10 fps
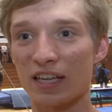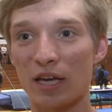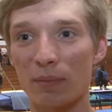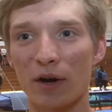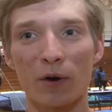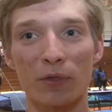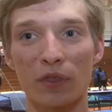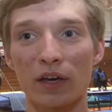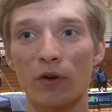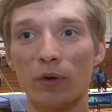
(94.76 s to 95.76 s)
team. I
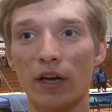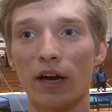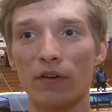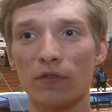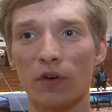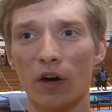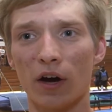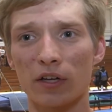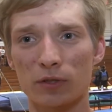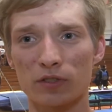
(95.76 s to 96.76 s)
don't think we have
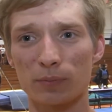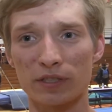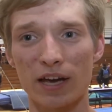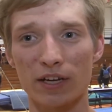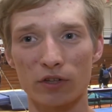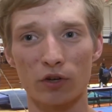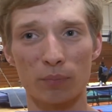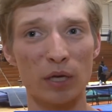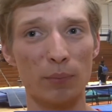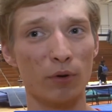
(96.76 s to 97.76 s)
uh,
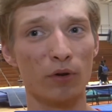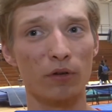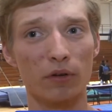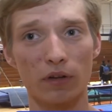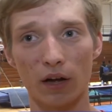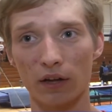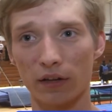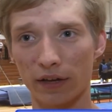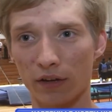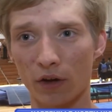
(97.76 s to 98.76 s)
spectacular people
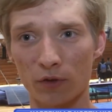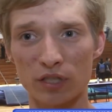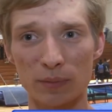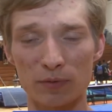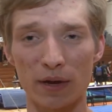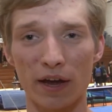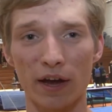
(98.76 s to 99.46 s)
uh, like other teams may